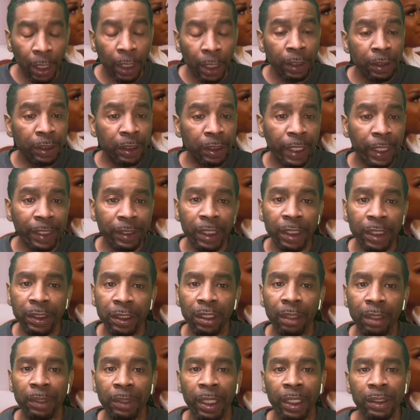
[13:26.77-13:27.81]
Just like they sit
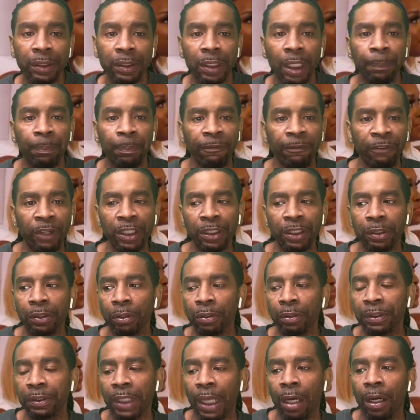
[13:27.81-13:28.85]
up there and say professional
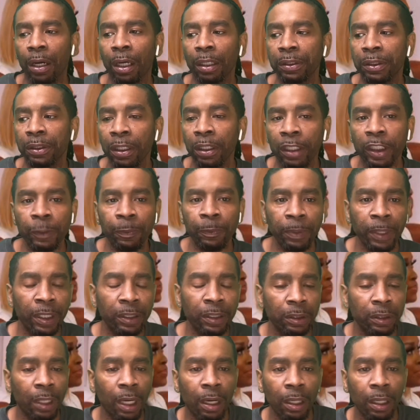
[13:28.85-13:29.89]
tennis players
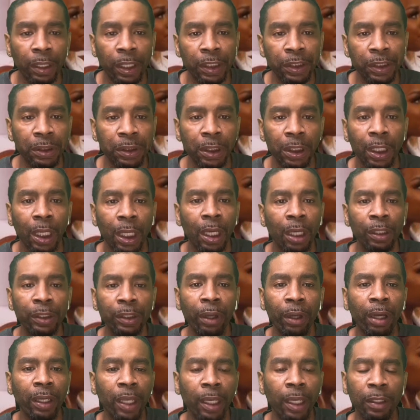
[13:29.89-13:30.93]
and all that shit.
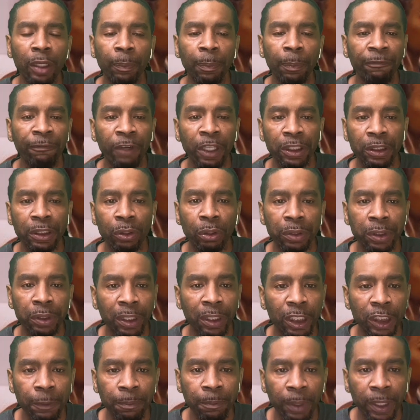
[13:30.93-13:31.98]
Toya ain't no professional
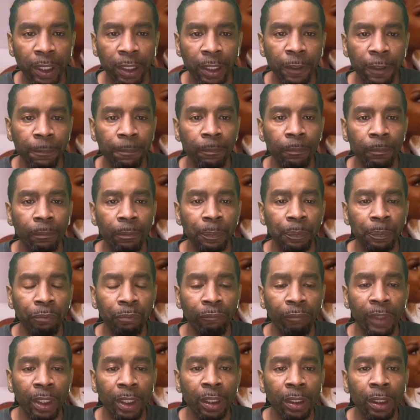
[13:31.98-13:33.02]
tennis player.
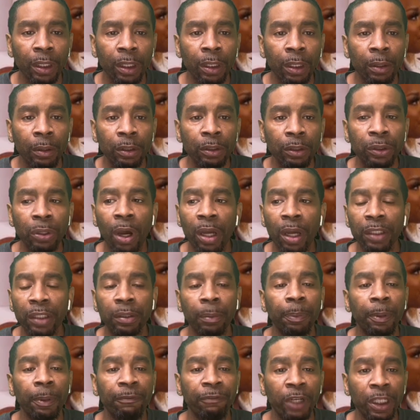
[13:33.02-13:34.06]
Toya's a
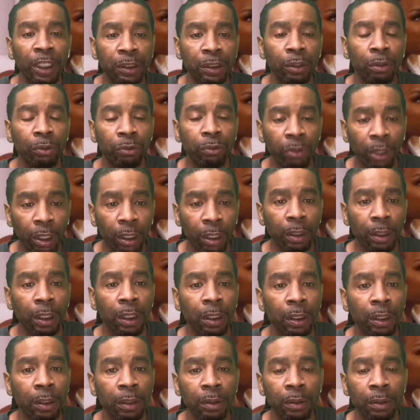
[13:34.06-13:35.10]
professional drunk.
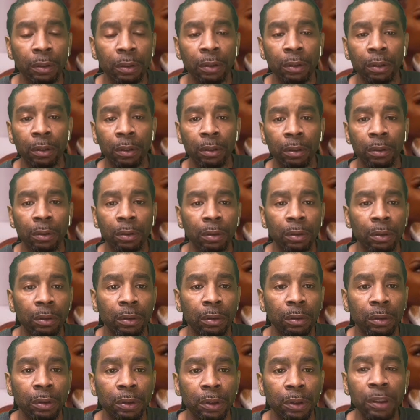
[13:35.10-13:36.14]

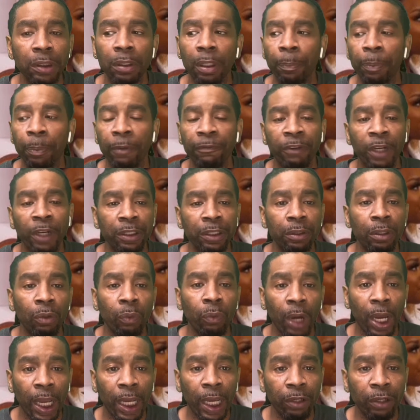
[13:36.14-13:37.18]
She's a professional
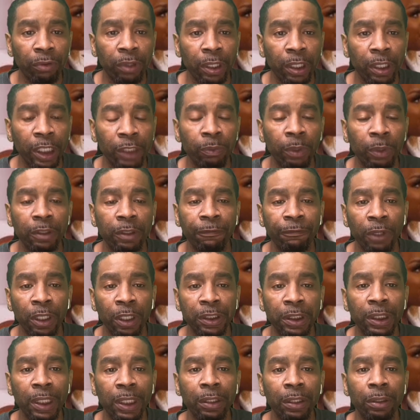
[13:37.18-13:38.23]
wine drinker. That's what the fuck
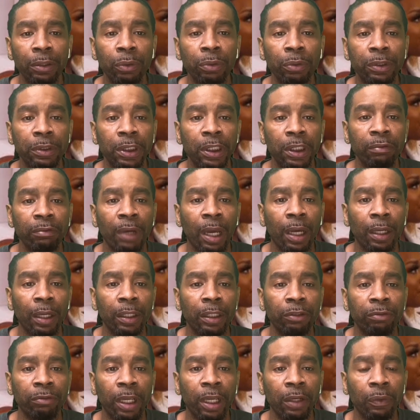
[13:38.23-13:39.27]
she like to do. Sit around
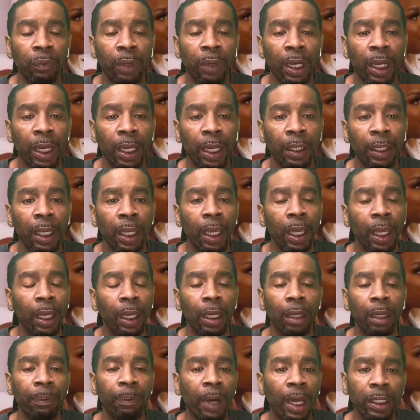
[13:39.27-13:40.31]
and drink wine
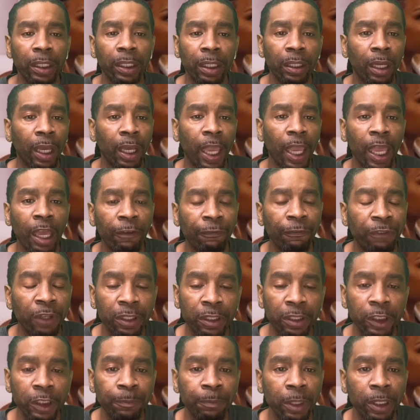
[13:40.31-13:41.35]
and probably get a half fixed
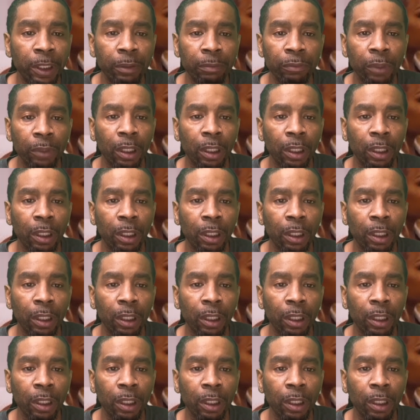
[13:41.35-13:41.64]
and spend